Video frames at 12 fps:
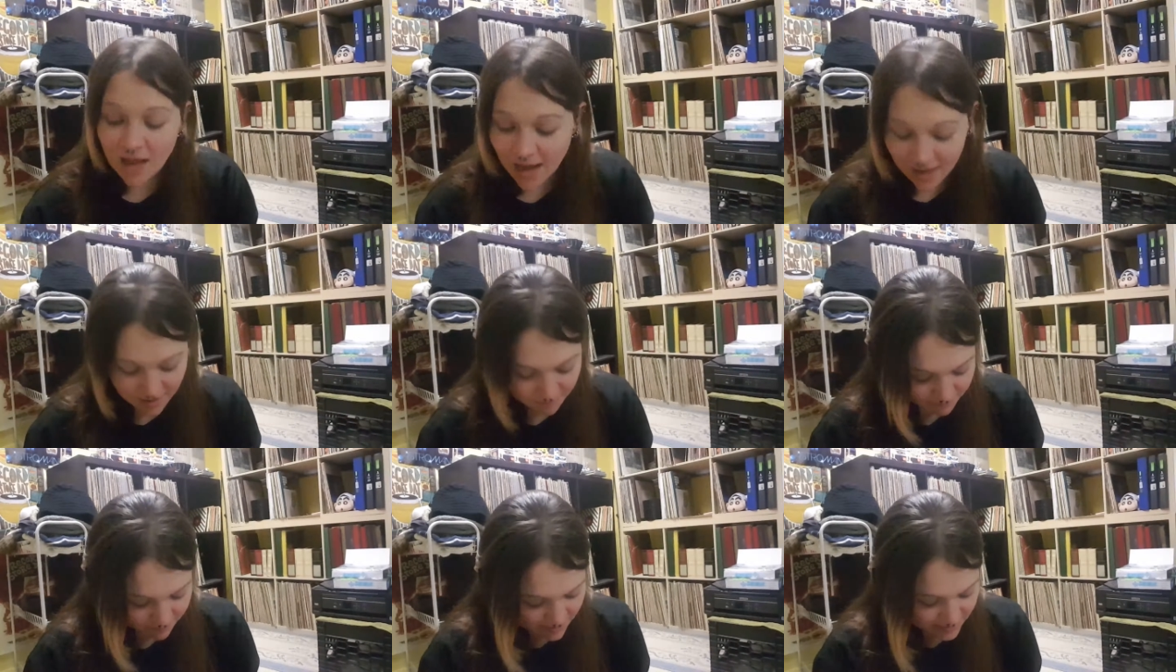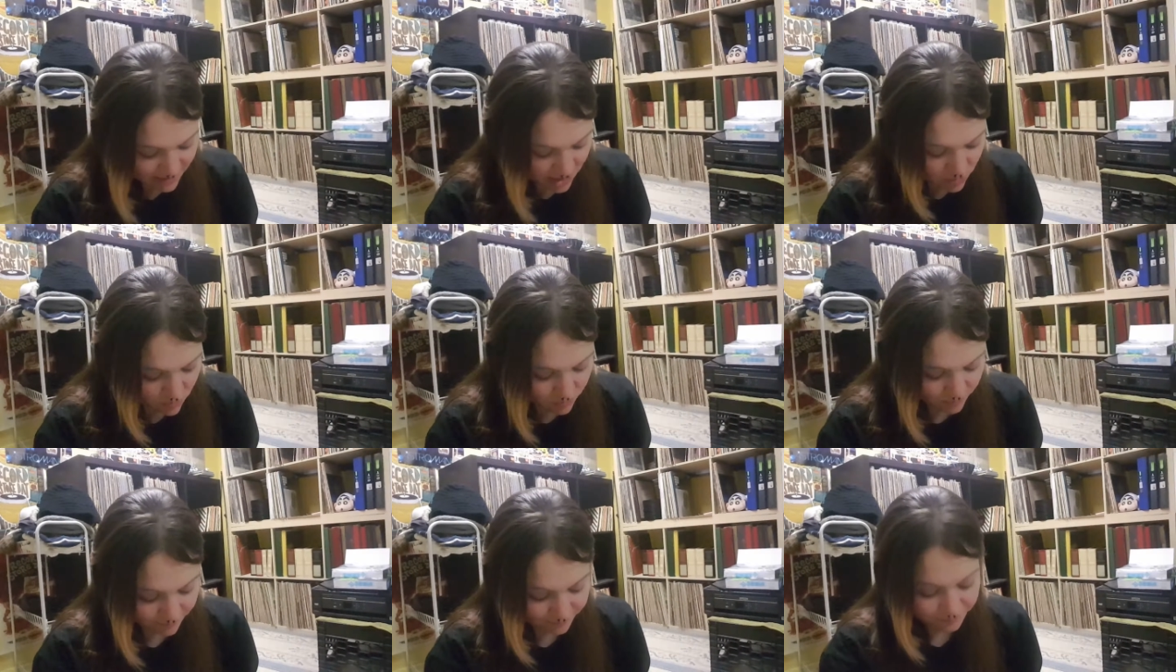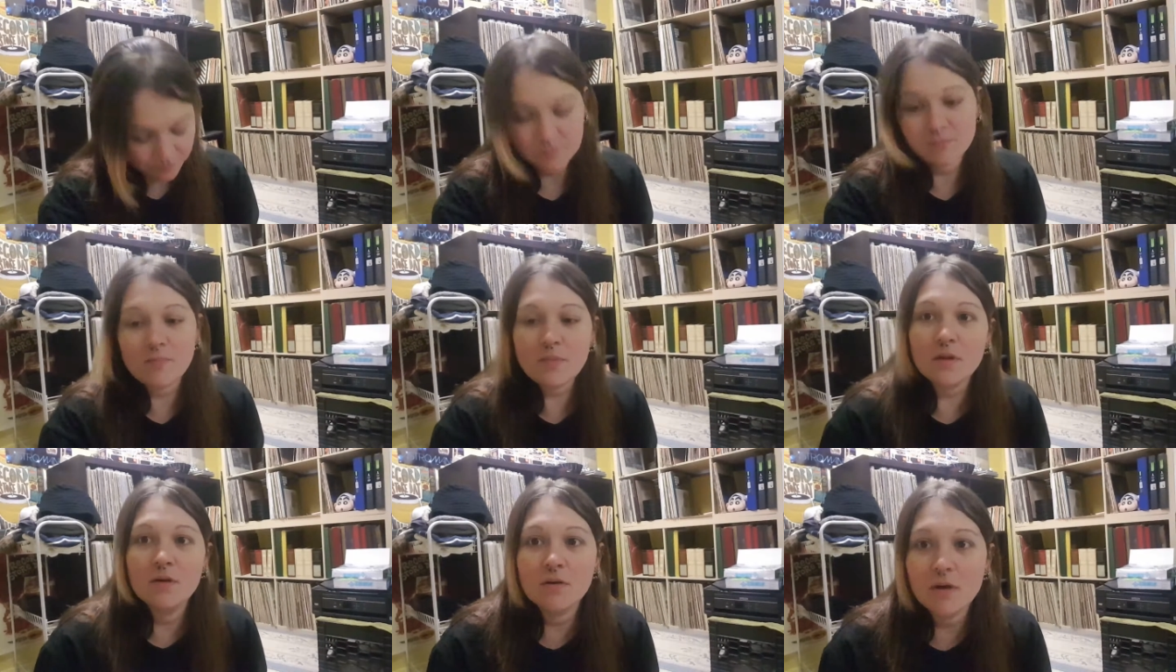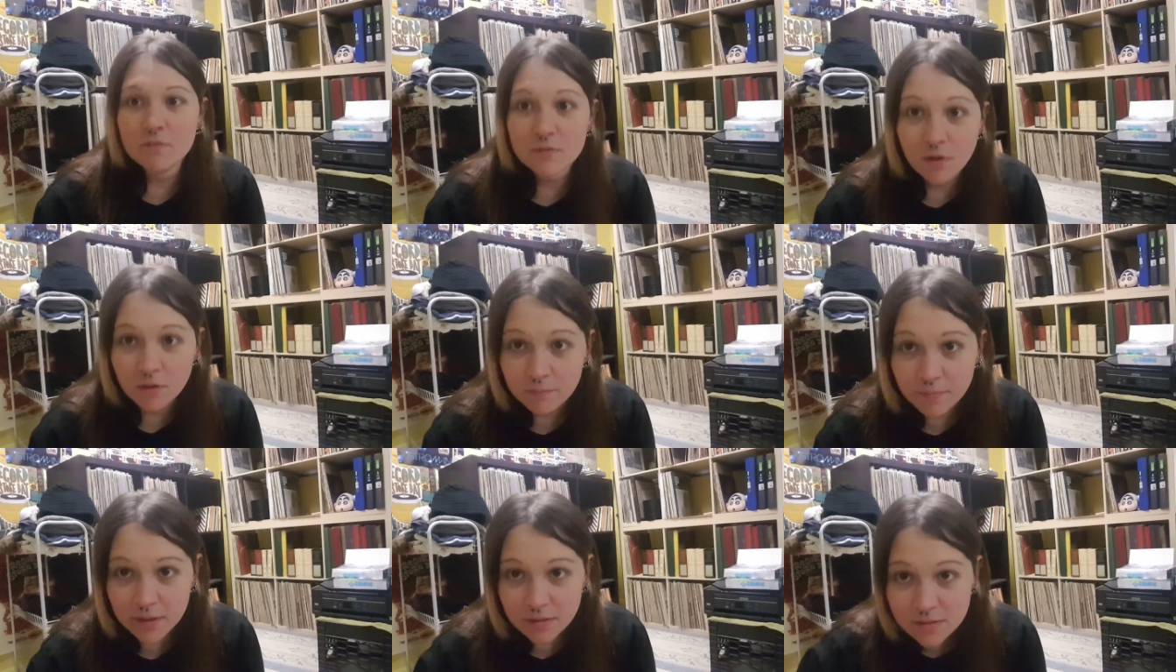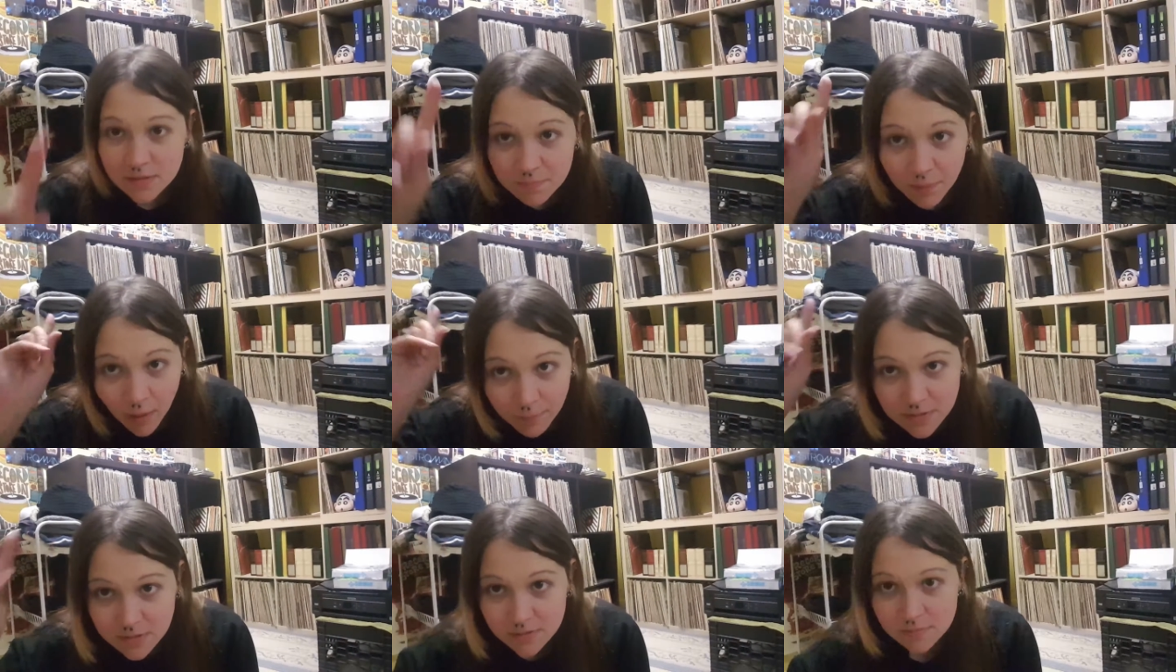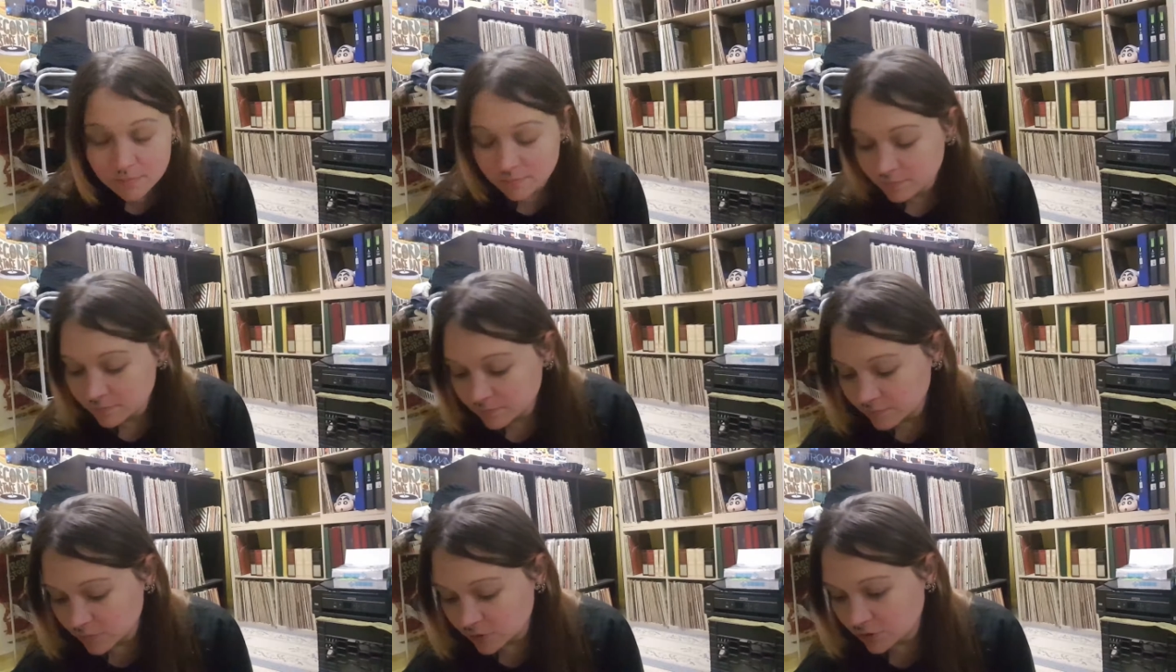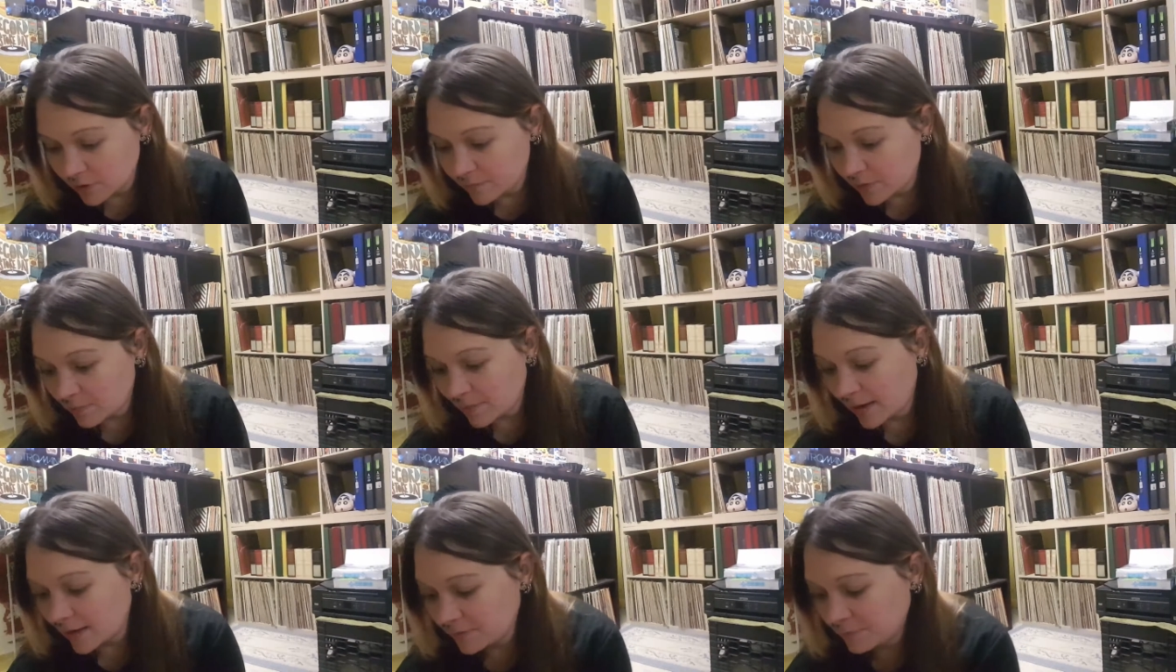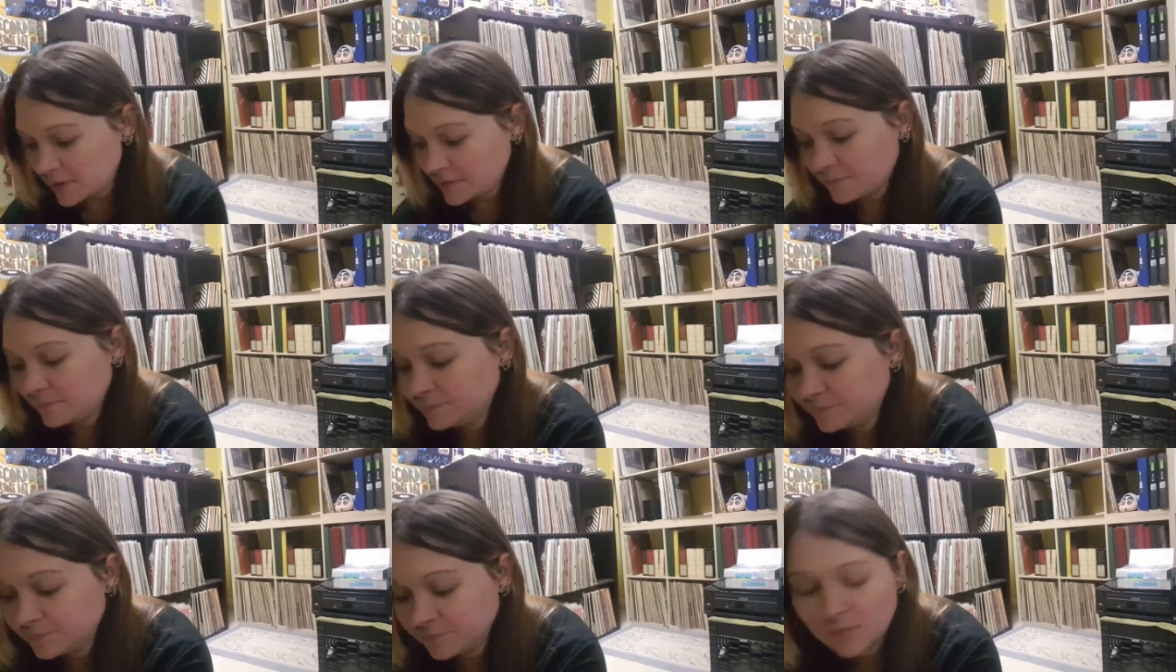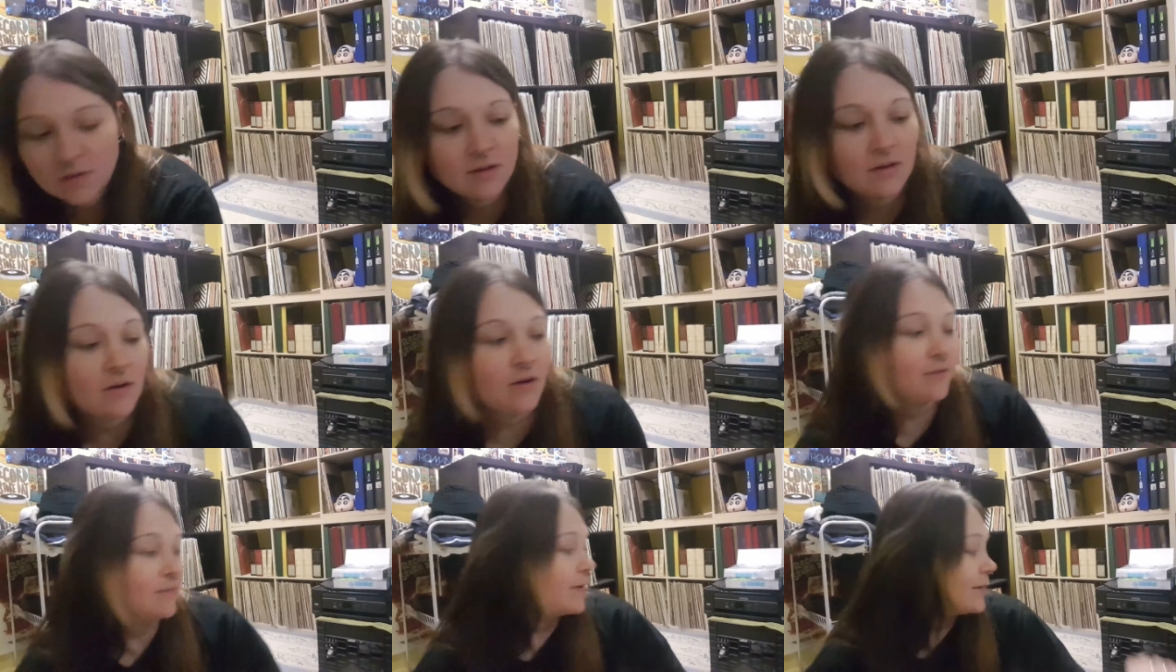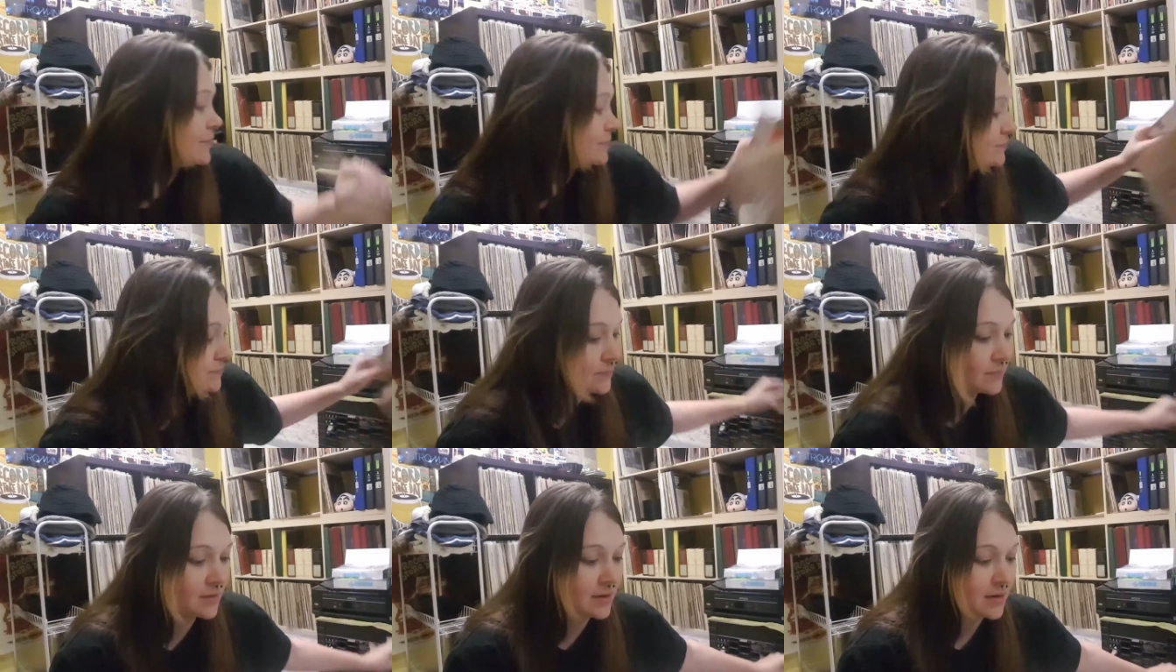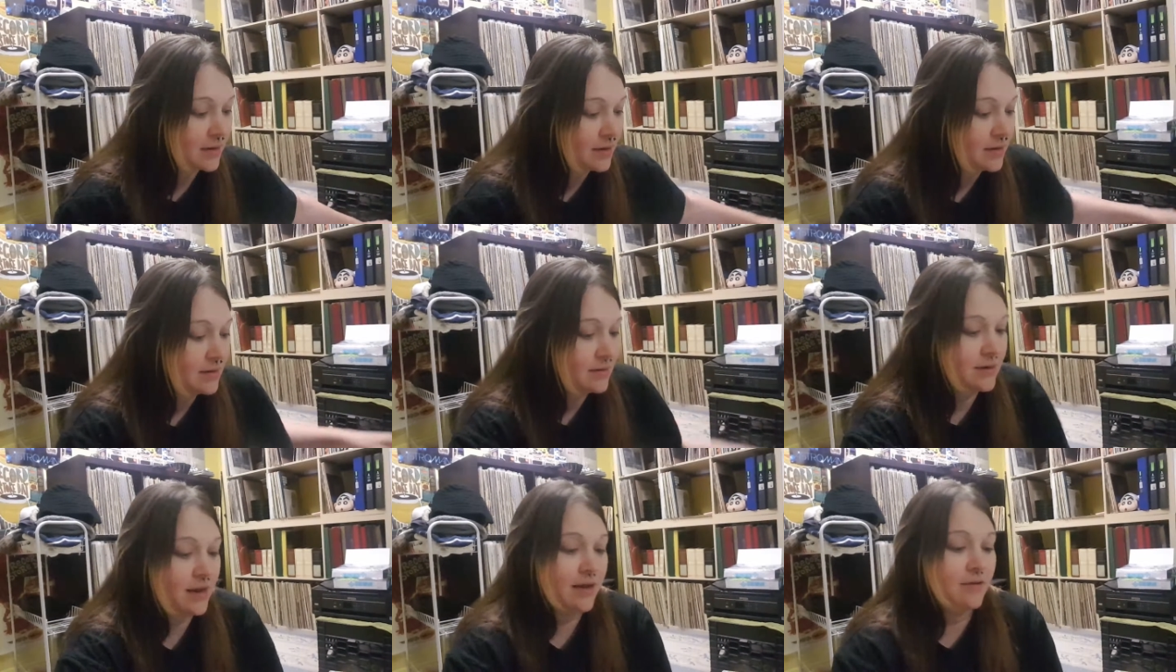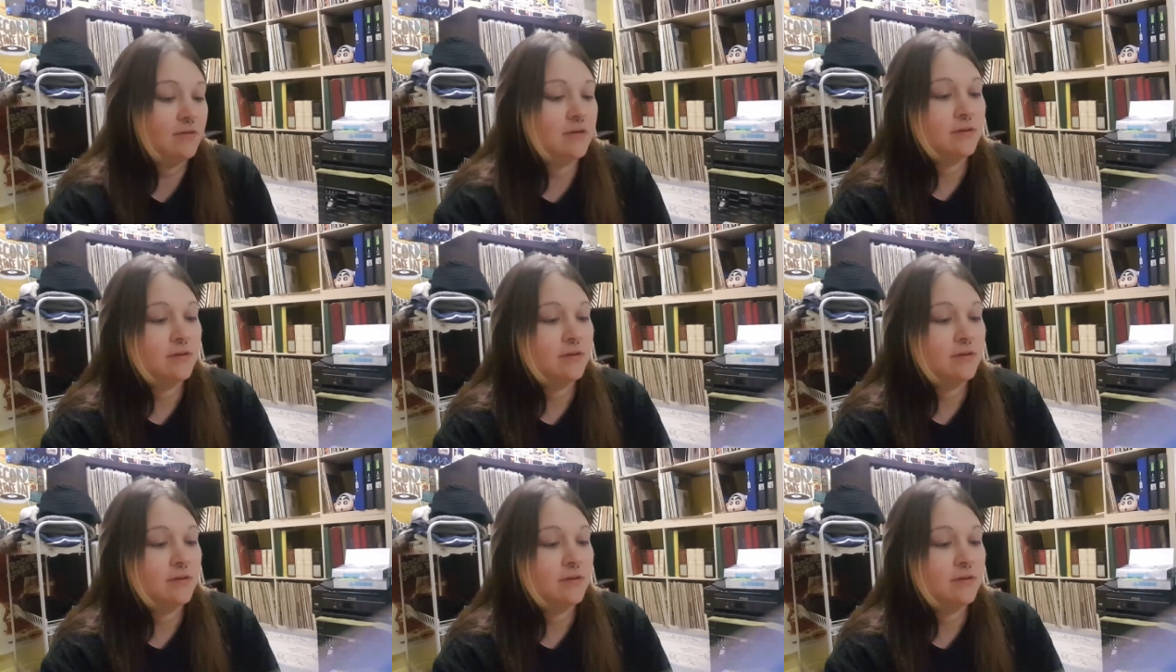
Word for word: I like him. He's cute. He'll go with all of Ben's pops, which are up there behind me. All right. Now,